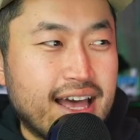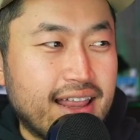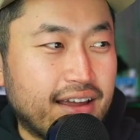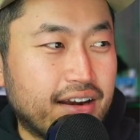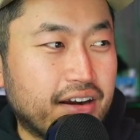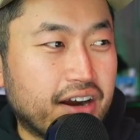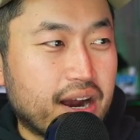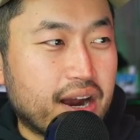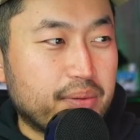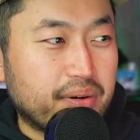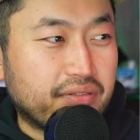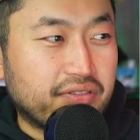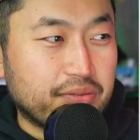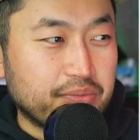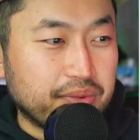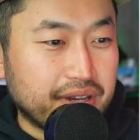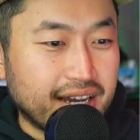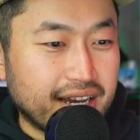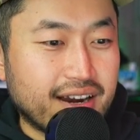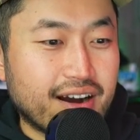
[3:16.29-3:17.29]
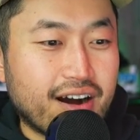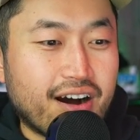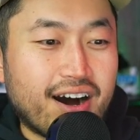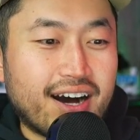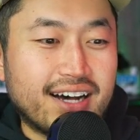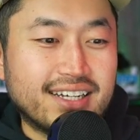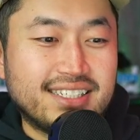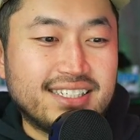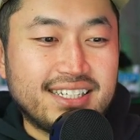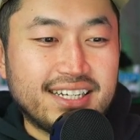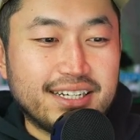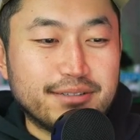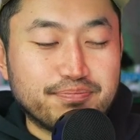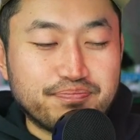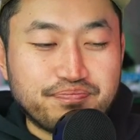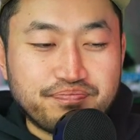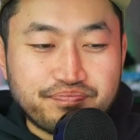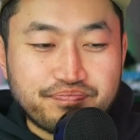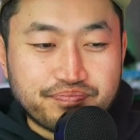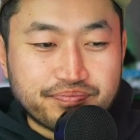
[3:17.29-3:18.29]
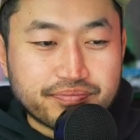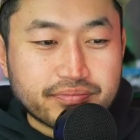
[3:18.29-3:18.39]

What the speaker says: that are coming from Giga Austin